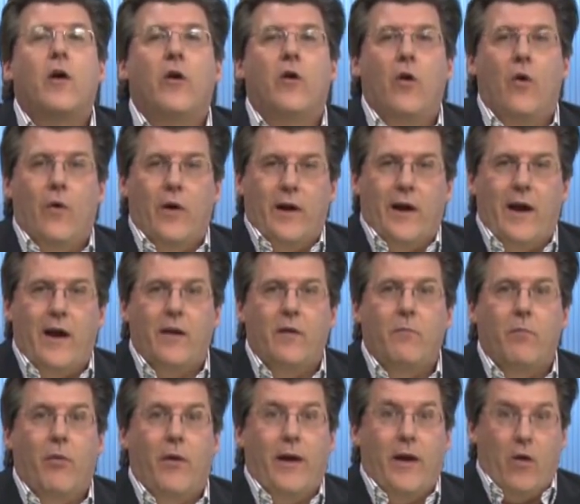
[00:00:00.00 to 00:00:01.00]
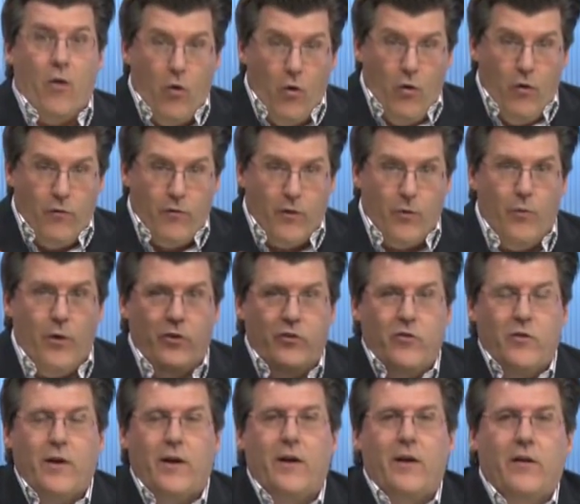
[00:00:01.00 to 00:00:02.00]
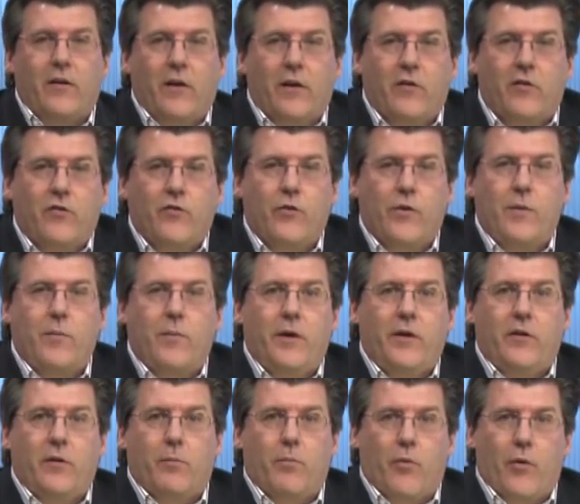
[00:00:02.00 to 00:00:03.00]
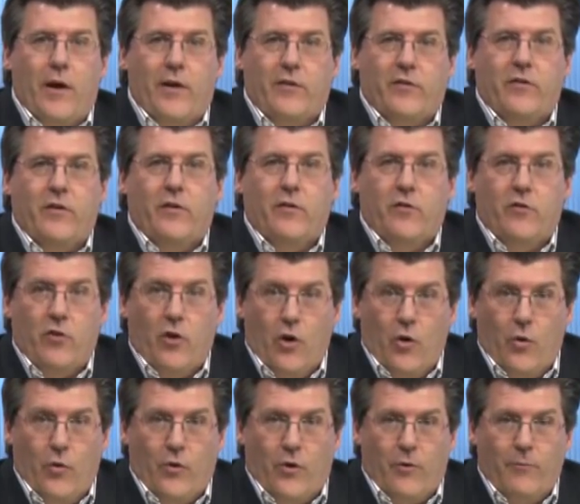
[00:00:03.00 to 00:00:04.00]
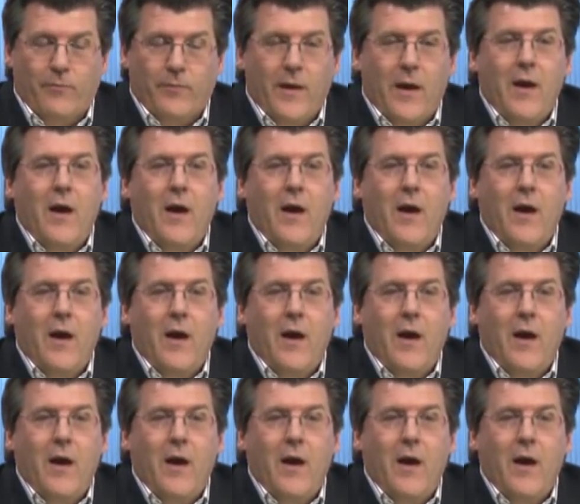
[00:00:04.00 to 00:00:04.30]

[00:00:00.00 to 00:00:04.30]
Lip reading: going ahead and playing over once you get an extremely depressed total.